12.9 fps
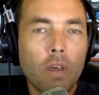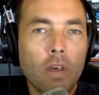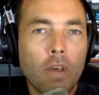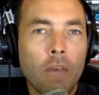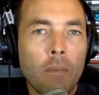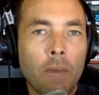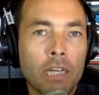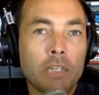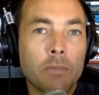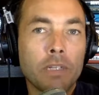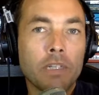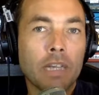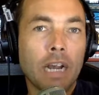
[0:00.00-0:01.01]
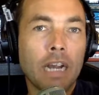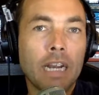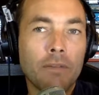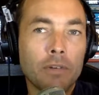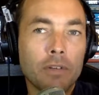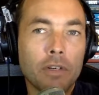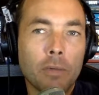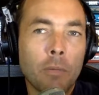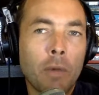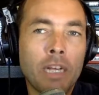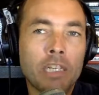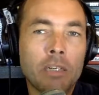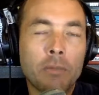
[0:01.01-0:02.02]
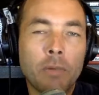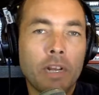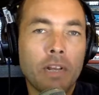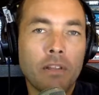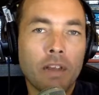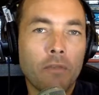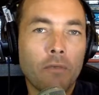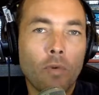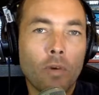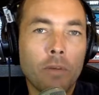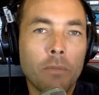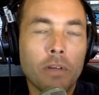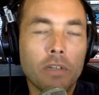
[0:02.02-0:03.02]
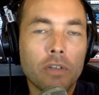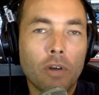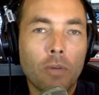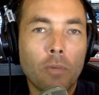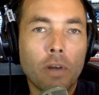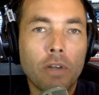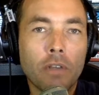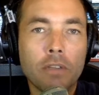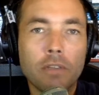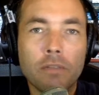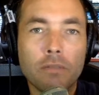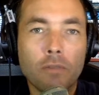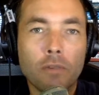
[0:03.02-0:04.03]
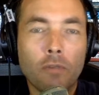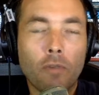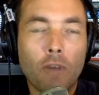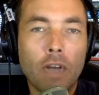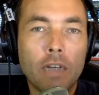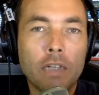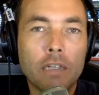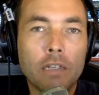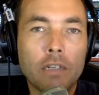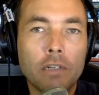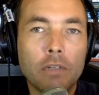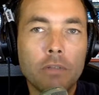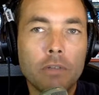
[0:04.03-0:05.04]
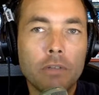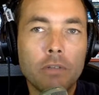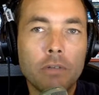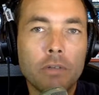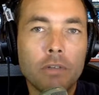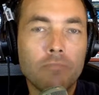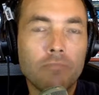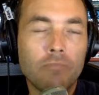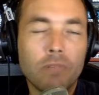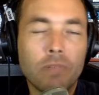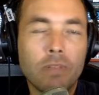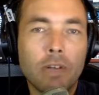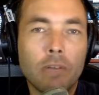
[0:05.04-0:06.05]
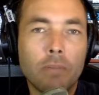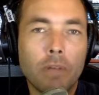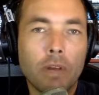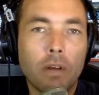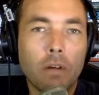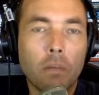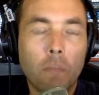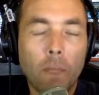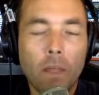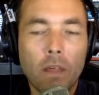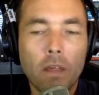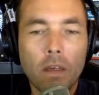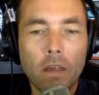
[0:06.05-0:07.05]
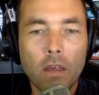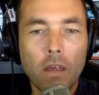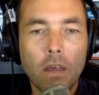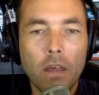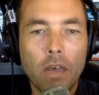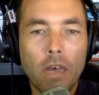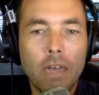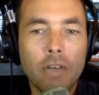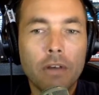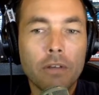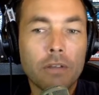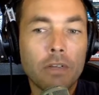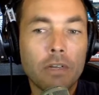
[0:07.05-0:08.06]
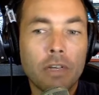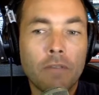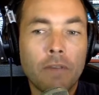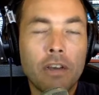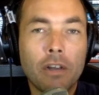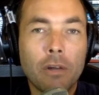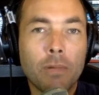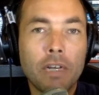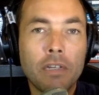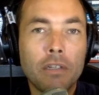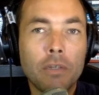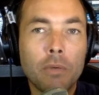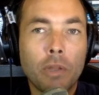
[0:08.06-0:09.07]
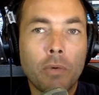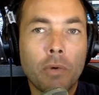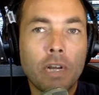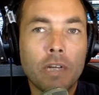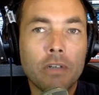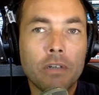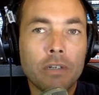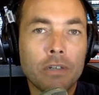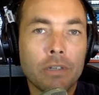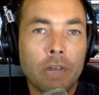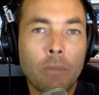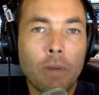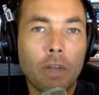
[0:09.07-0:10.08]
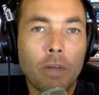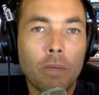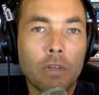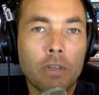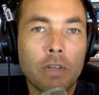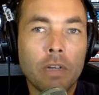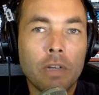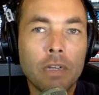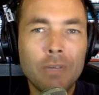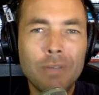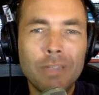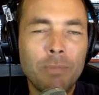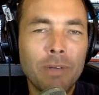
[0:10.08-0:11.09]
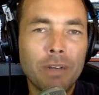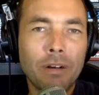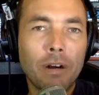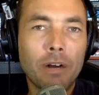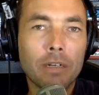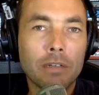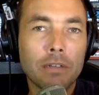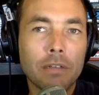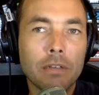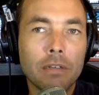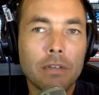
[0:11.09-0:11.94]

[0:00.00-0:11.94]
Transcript: And Mike Schmidt's like, I never took him. Mike Schmidt hit like 40-plus home runs for a variety of years. He was a stud player. And he goes, look, if I could have played 2 or 3 extra years, I probably would have done it. He was just being honest.